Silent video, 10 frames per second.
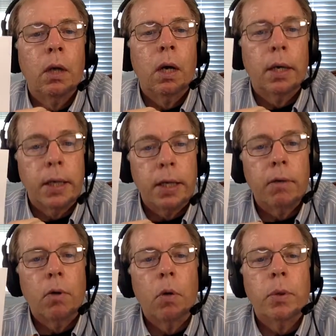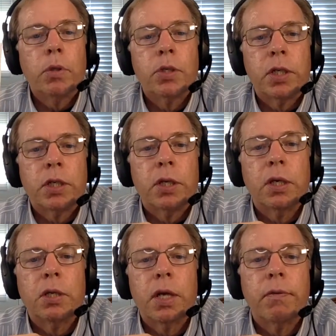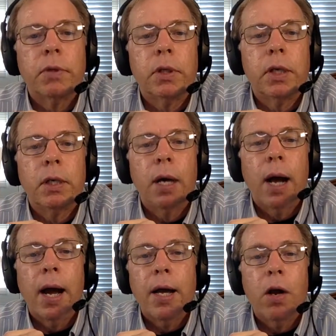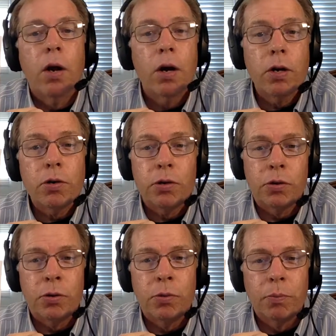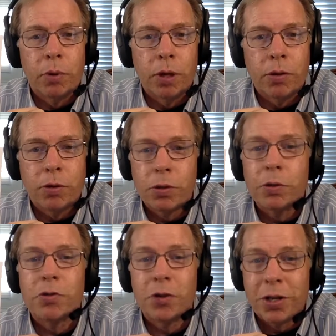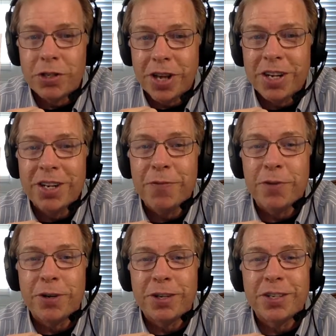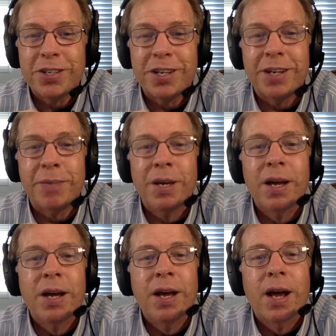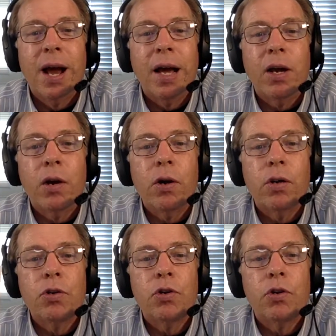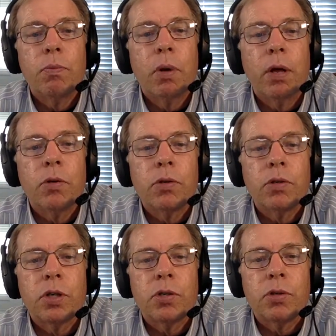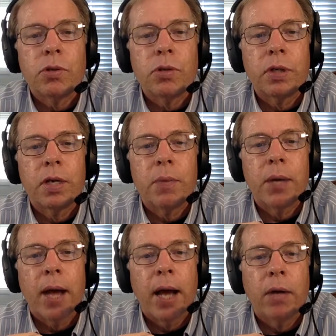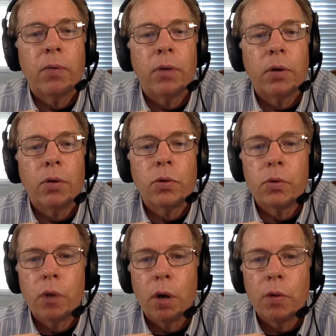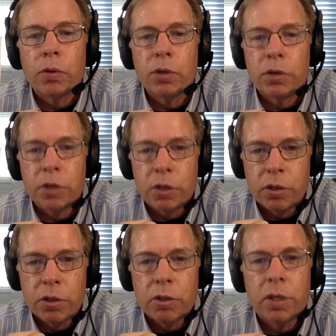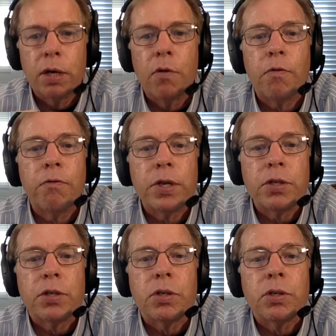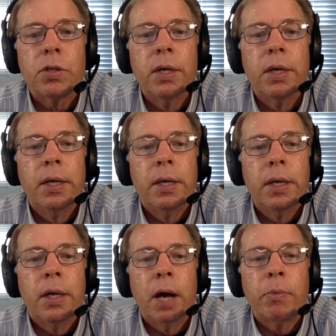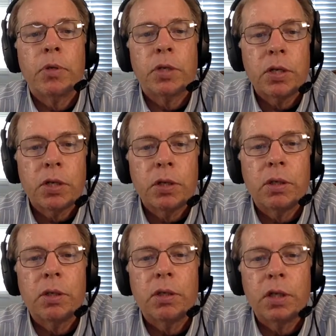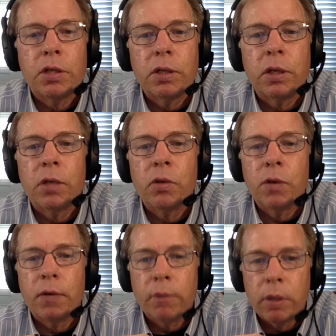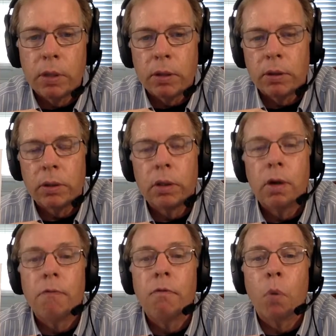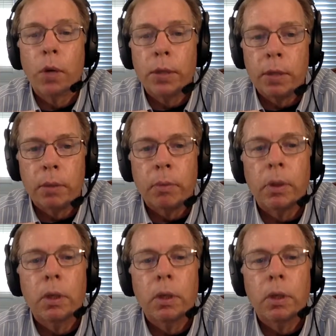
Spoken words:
Again in Romans 16:17, I urge you, brothers. So it's translated differently this time. I urge you, brothers and sisters, to keep an eye on those who cause dissensions and offenses in opposition to the teaching that you have learned. Avoid them.